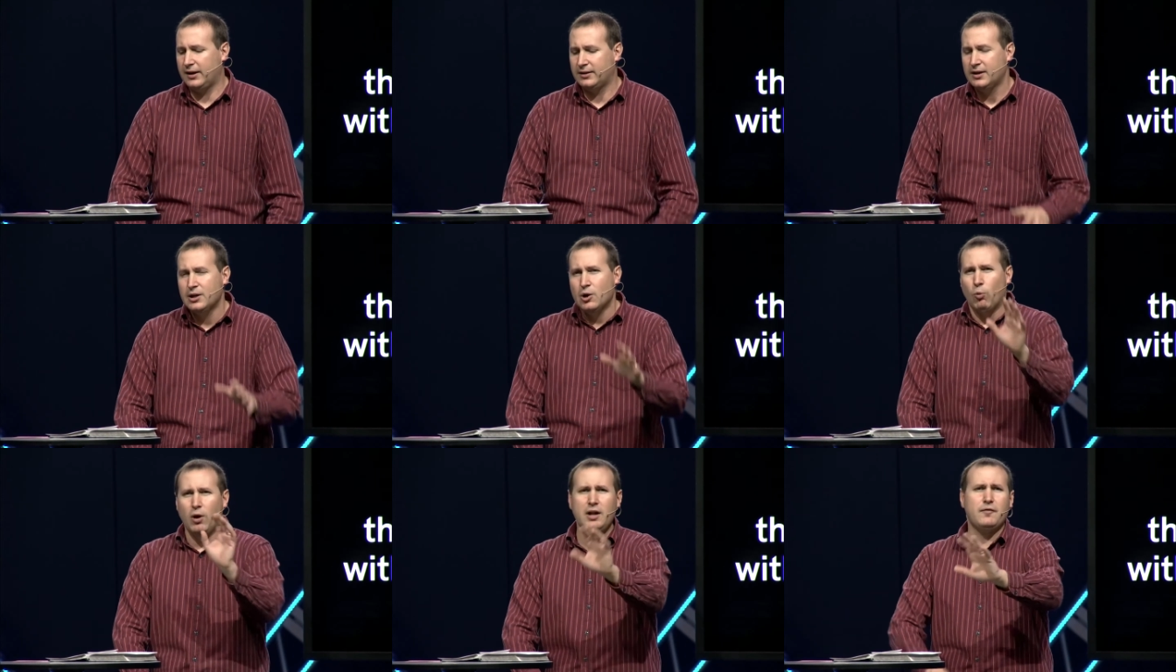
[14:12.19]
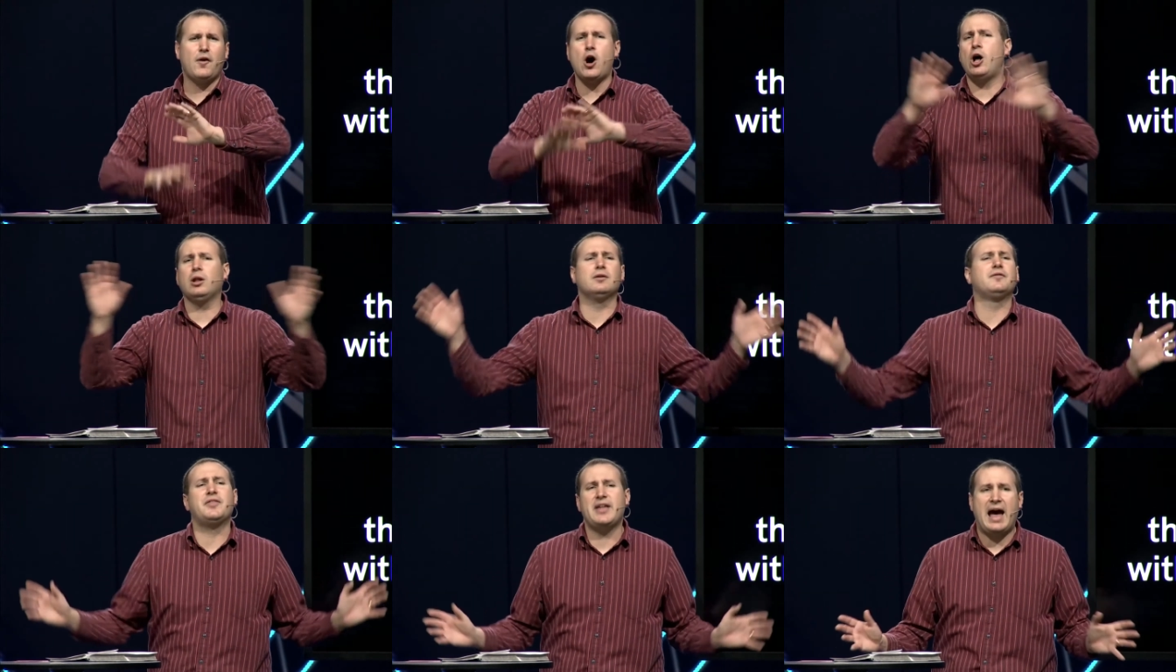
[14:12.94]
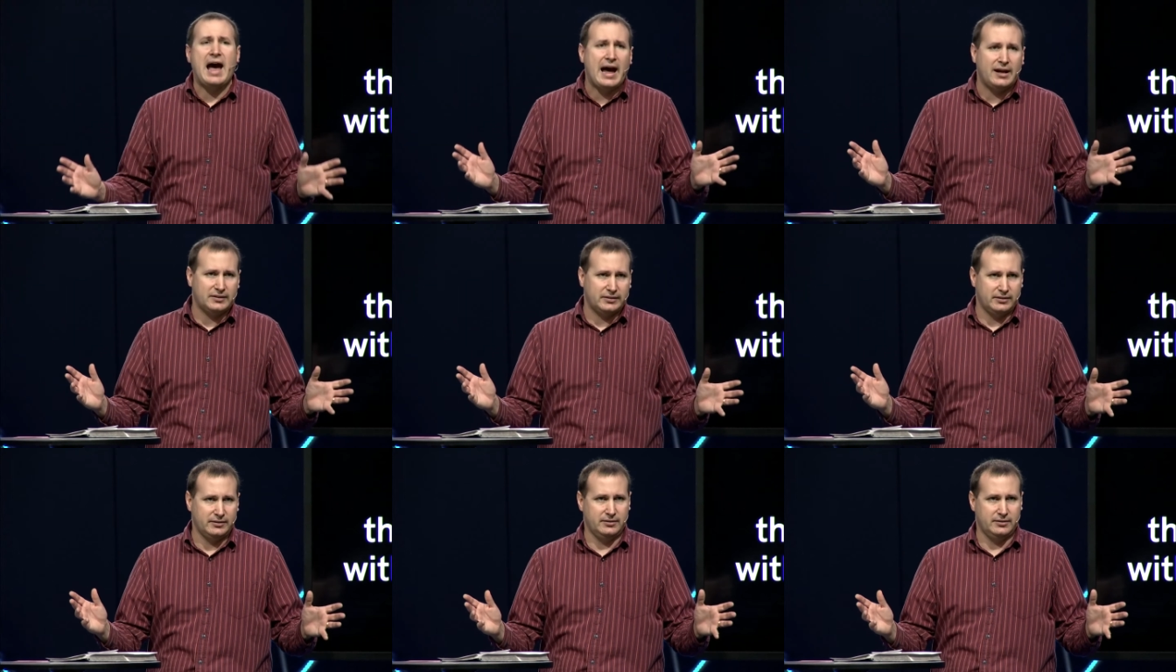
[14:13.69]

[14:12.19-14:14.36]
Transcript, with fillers: And what if all of that